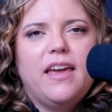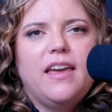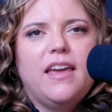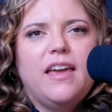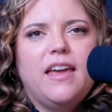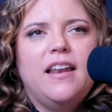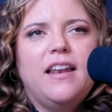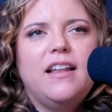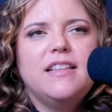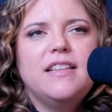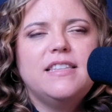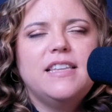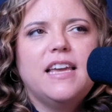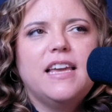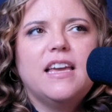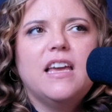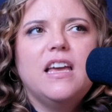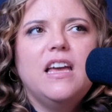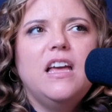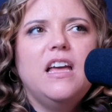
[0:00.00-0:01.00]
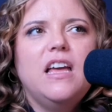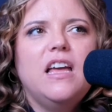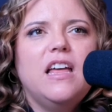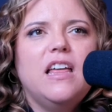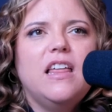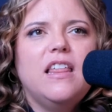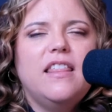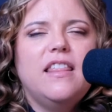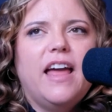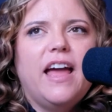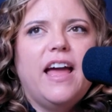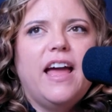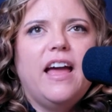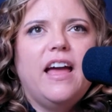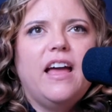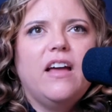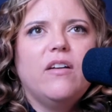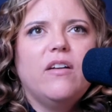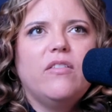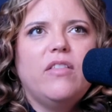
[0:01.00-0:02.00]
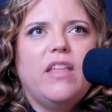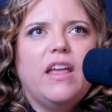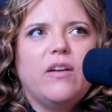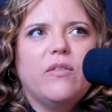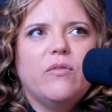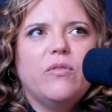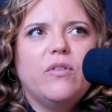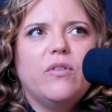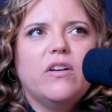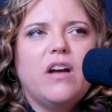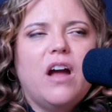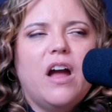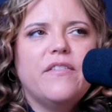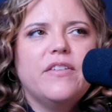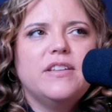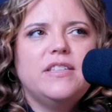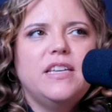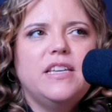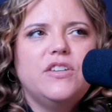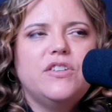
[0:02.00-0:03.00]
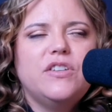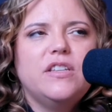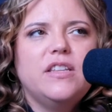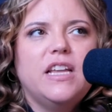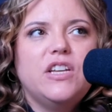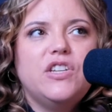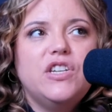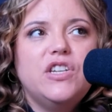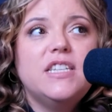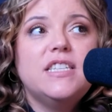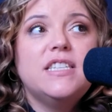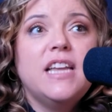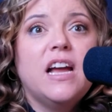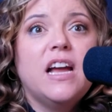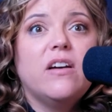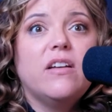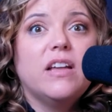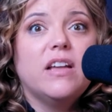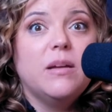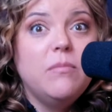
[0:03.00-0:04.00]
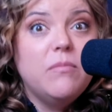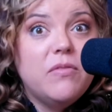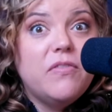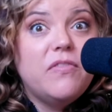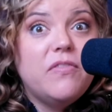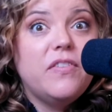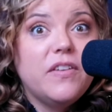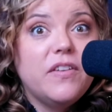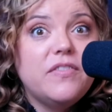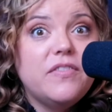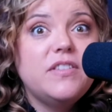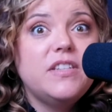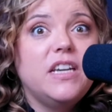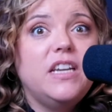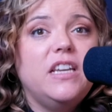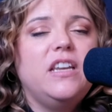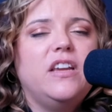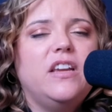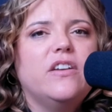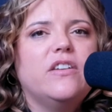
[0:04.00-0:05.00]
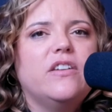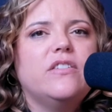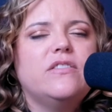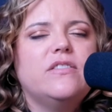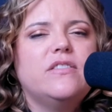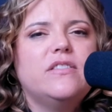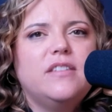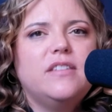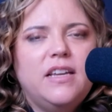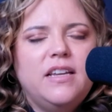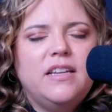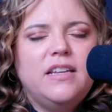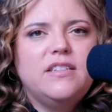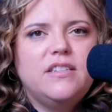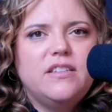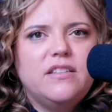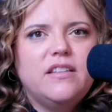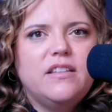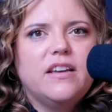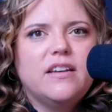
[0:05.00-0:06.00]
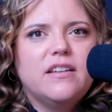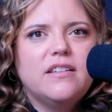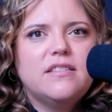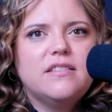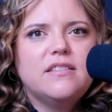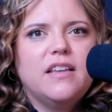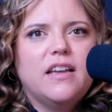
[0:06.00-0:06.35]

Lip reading: And it's like that, like real conversation, like just now, like I'm 15 years into this.